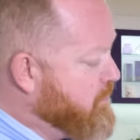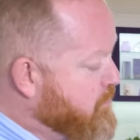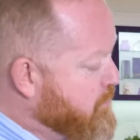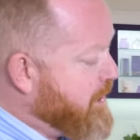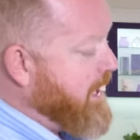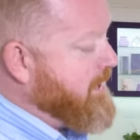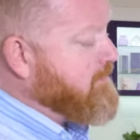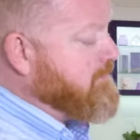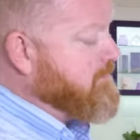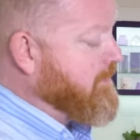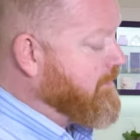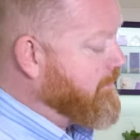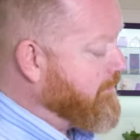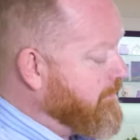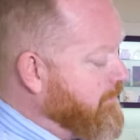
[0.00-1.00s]
channeled
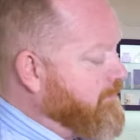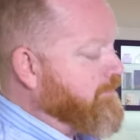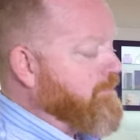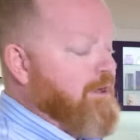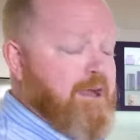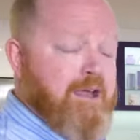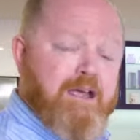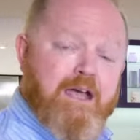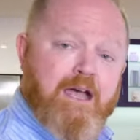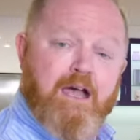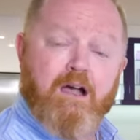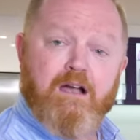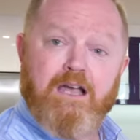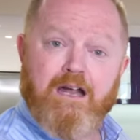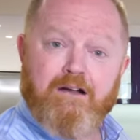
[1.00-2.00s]
through
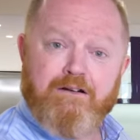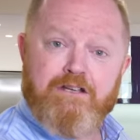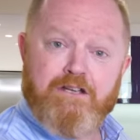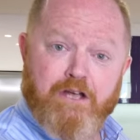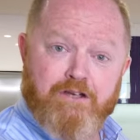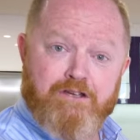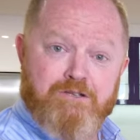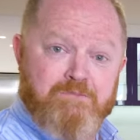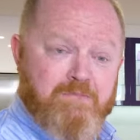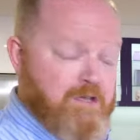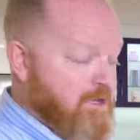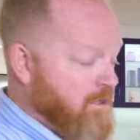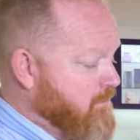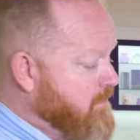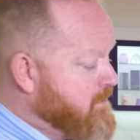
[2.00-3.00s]
our current home,
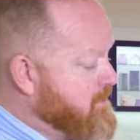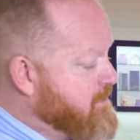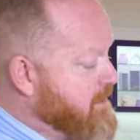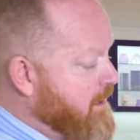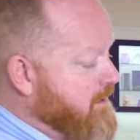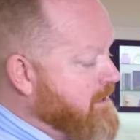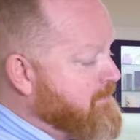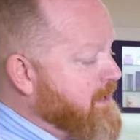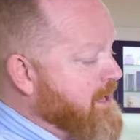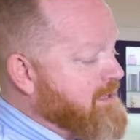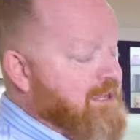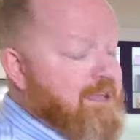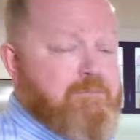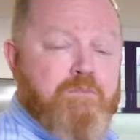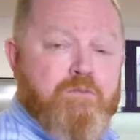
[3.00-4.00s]
which is going to make
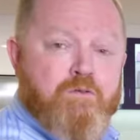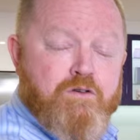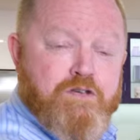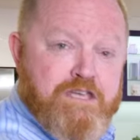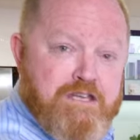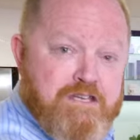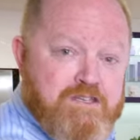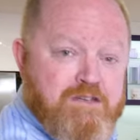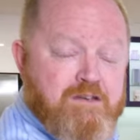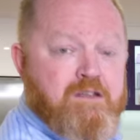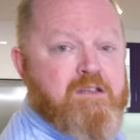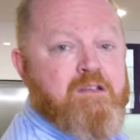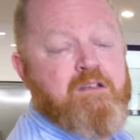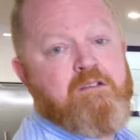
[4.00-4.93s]
that mortgage